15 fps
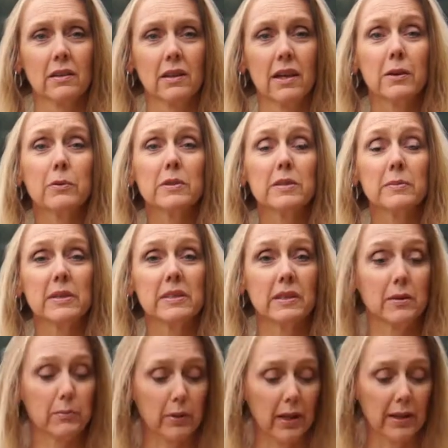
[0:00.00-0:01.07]
It was
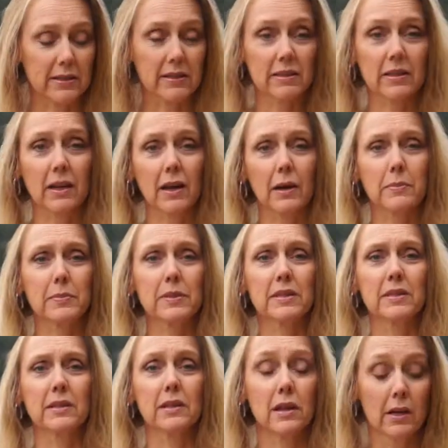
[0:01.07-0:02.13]
missing plates and cups
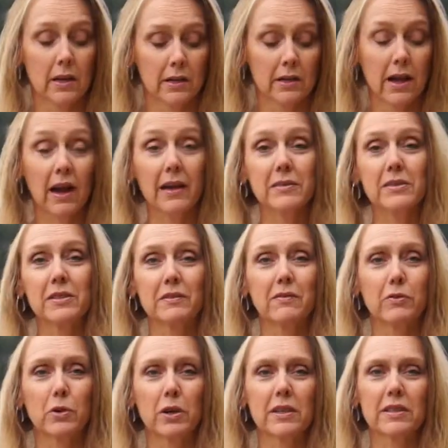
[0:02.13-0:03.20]
and knives and
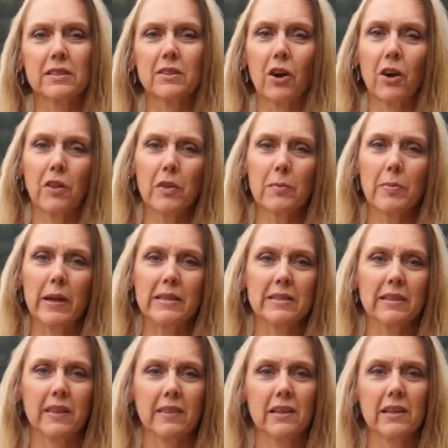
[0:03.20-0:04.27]
forks and all the
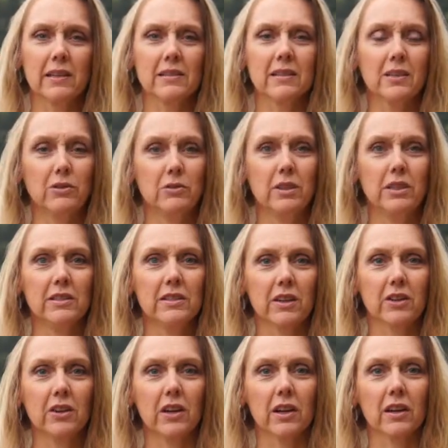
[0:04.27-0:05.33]
basic things that you need to
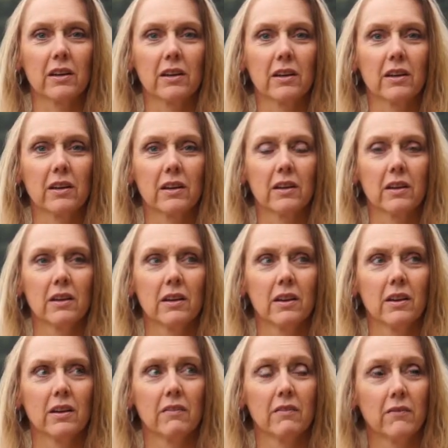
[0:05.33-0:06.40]
cook.
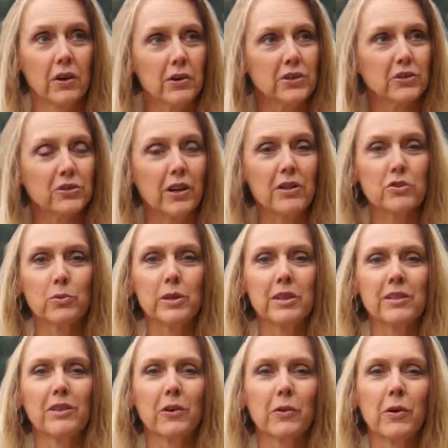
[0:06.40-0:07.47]
Very strange. We
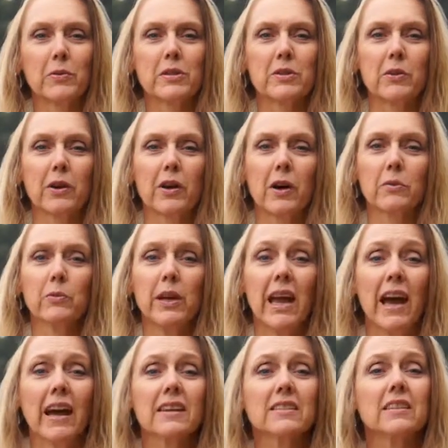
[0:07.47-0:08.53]
didn't know what was going on. We
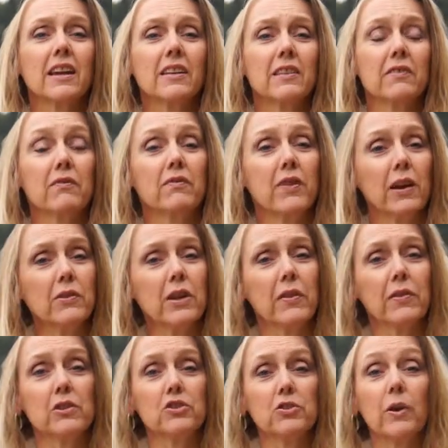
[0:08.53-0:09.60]
asked and found
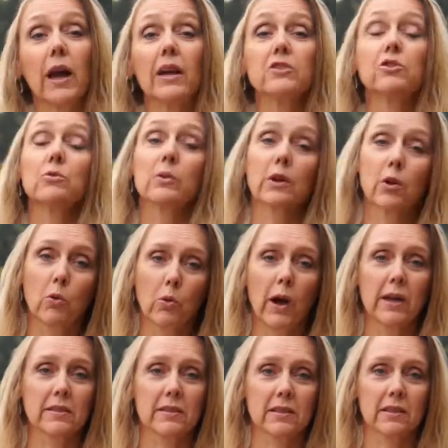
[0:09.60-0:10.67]
out that you had to
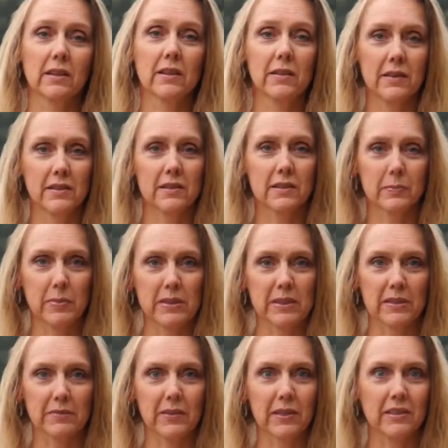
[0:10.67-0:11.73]
request these
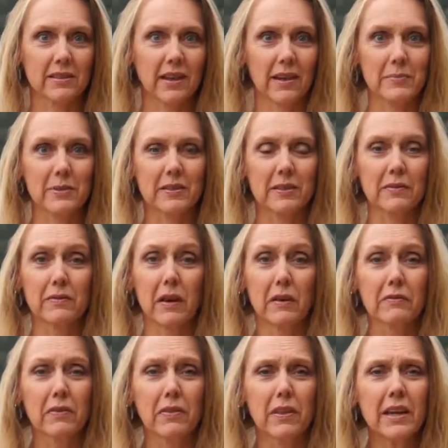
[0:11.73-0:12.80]
specific types of
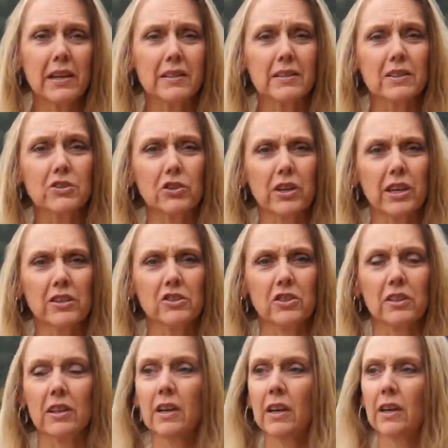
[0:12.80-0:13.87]
things in your
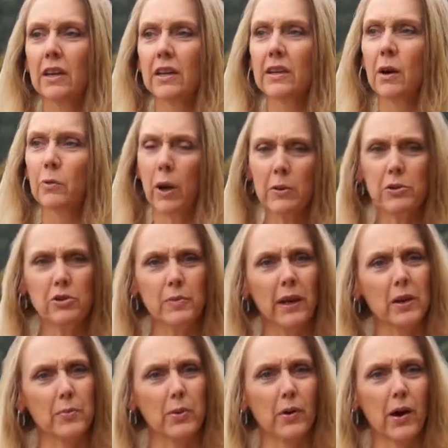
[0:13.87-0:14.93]
kitchen. Now, why would you make
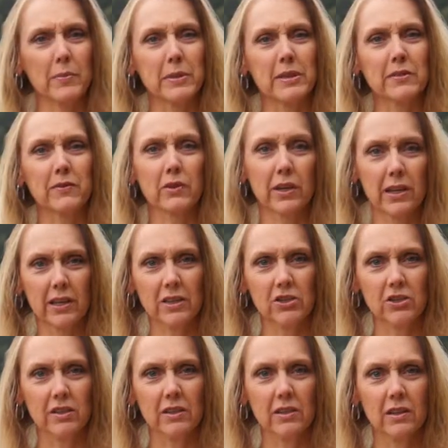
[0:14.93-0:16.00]
a promise for a
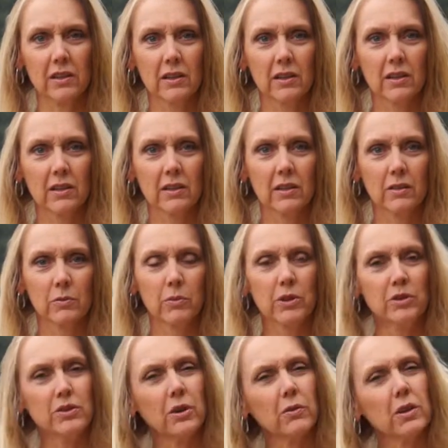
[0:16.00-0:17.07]
kitchen when
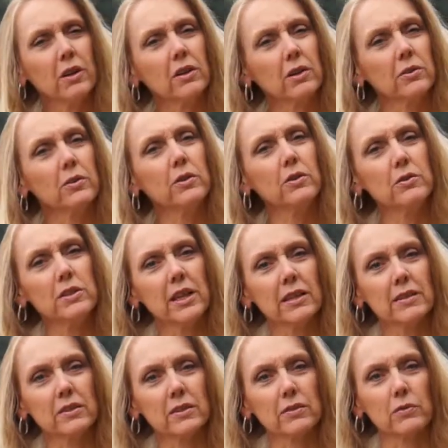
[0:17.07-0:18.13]
you don't include the
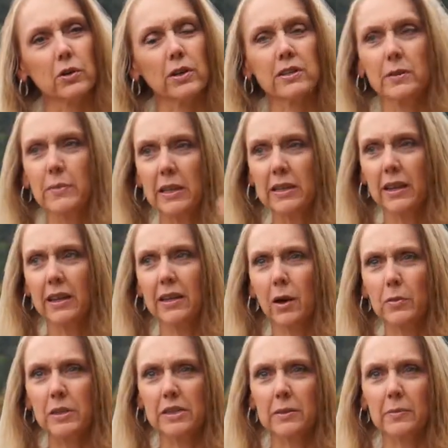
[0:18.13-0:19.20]
utensils for it? To me, it
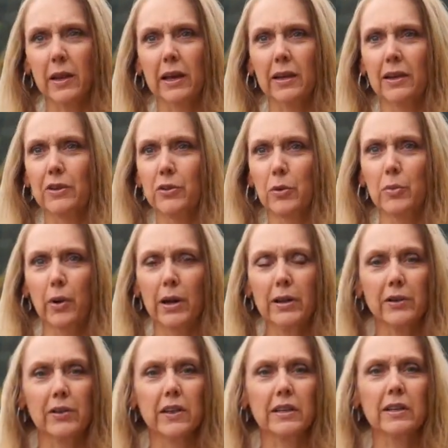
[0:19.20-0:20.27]
almost seemed like a
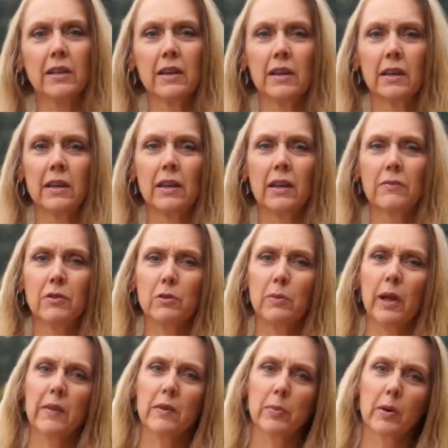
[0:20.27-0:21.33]
no-brainer that if you
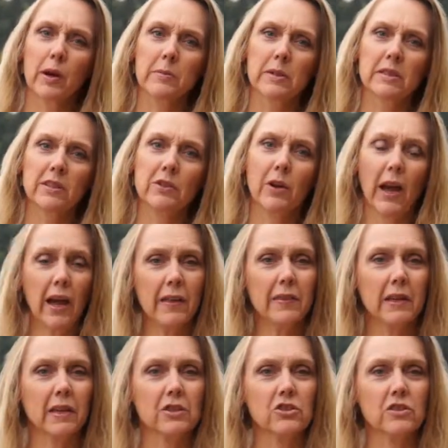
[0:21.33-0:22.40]
made the promise that you had
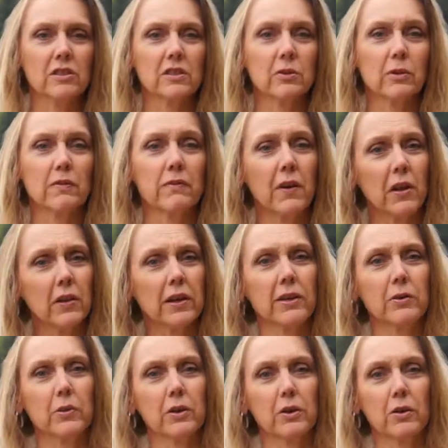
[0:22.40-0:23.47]
the kitchen so it felt like
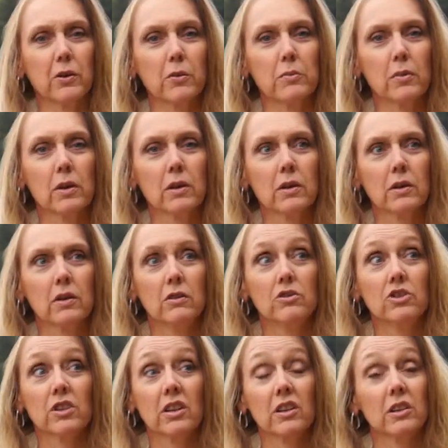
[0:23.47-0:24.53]
you were at home, you
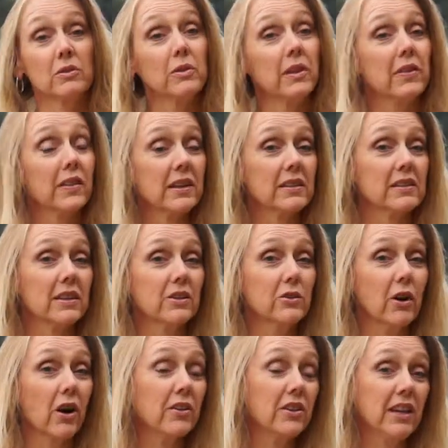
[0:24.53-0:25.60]
should include the things that
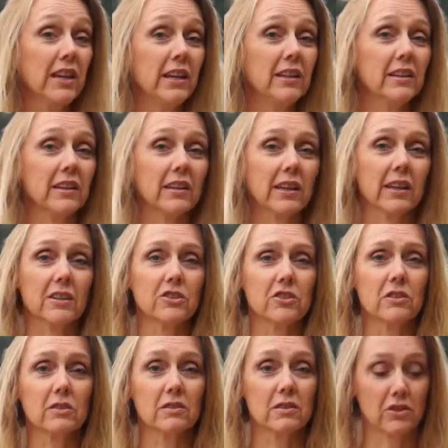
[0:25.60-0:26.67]
are needed in a
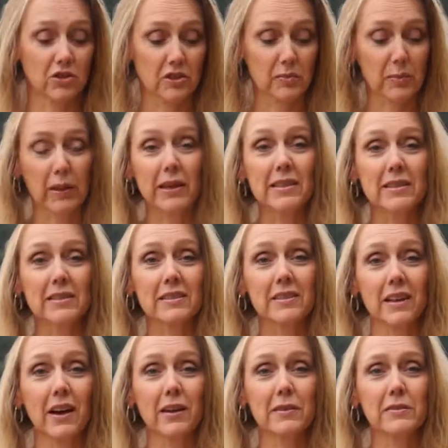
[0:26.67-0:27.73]
kitchen, such as plates and
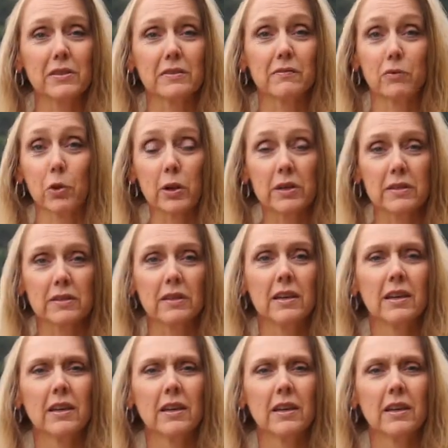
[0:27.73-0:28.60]
knives and forks and